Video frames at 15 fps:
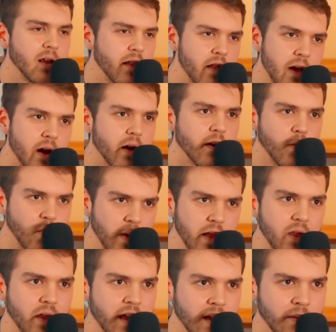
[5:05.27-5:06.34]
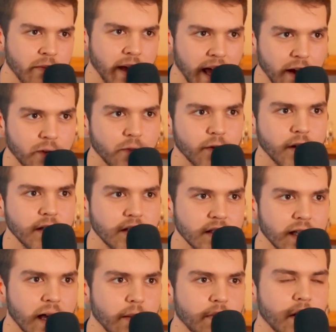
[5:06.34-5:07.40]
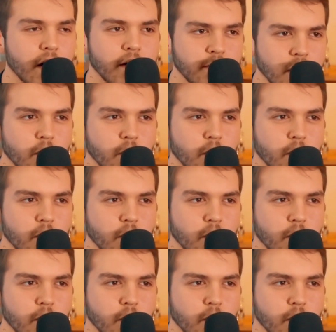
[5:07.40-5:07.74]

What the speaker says: there with him every step of the